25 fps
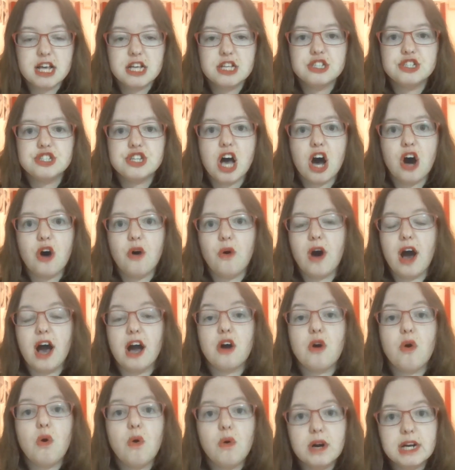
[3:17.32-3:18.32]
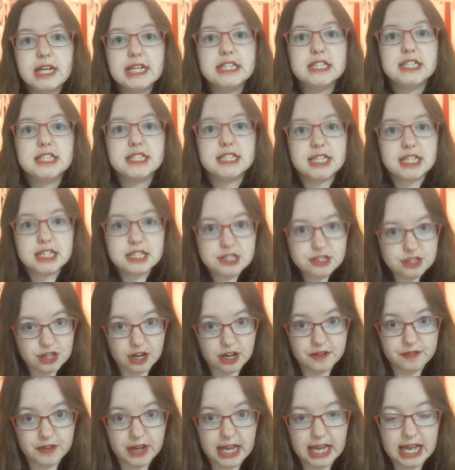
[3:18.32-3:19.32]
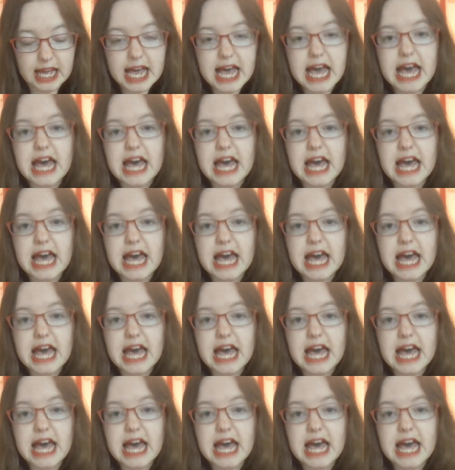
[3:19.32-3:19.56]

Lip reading: So, according to this survey,